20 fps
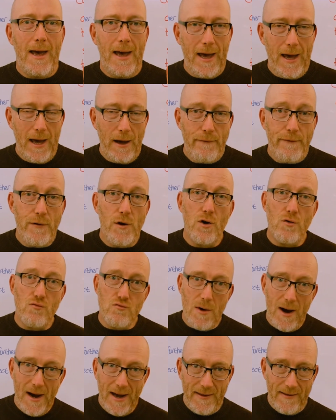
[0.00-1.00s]
if you're
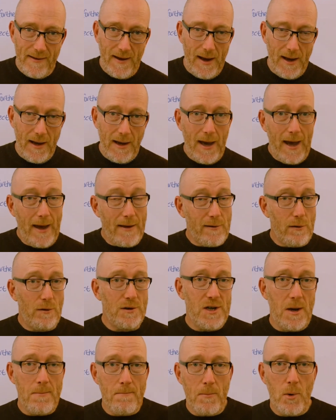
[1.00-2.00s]
writing. It's
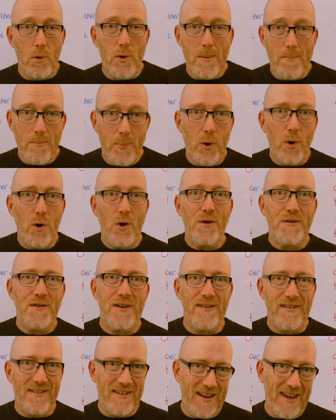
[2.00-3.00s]
also more
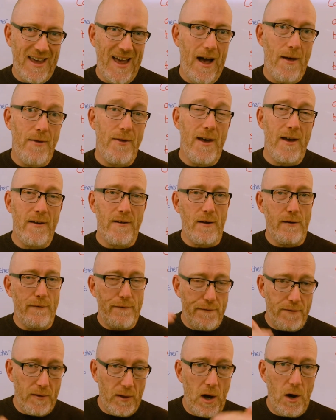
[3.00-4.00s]
important to get this
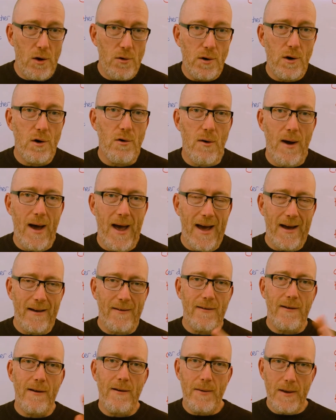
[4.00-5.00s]
flow
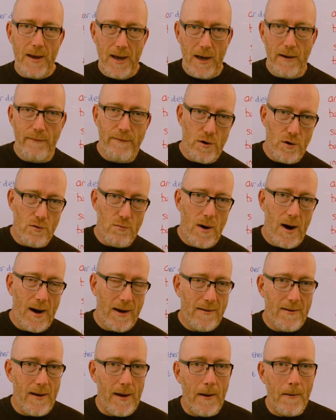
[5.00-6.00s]
correct if you're
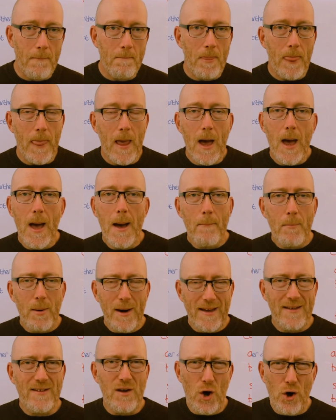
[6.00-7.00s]
writing, but
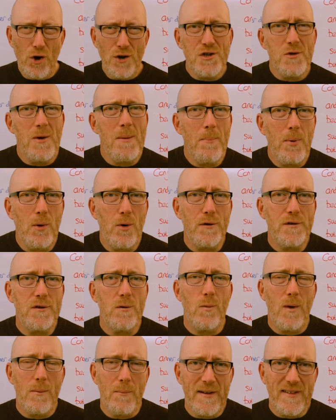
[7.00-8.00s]
it's also
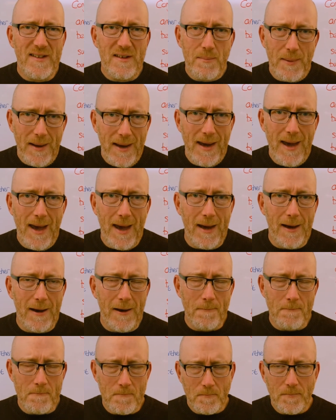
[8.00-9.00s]
important when we're speaking.
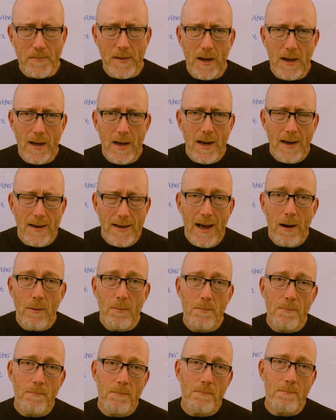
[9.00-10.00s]

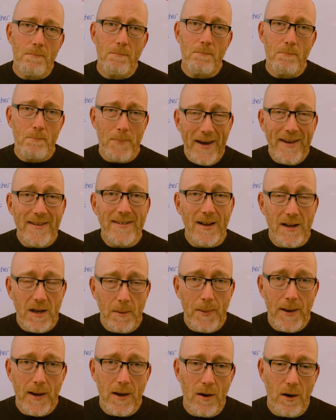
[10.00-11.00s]
Now basically,
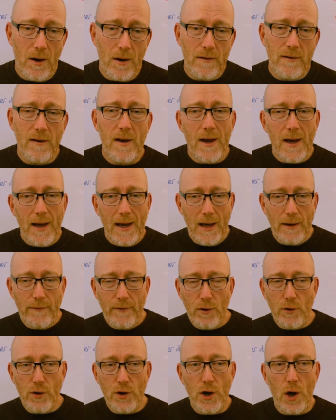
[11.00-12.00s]
because if
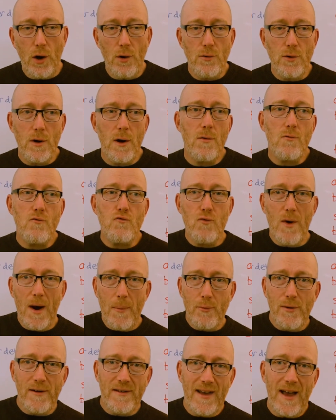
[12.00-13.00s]
you don't
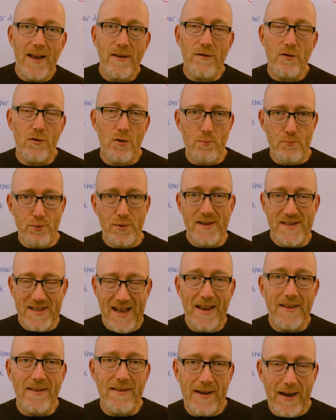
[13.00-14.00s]
represent or
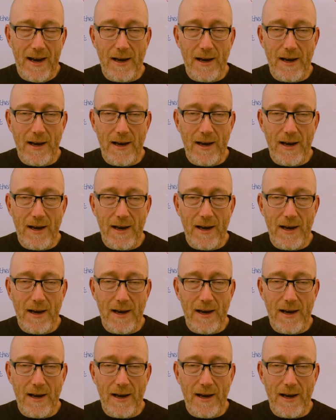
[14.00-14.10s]
present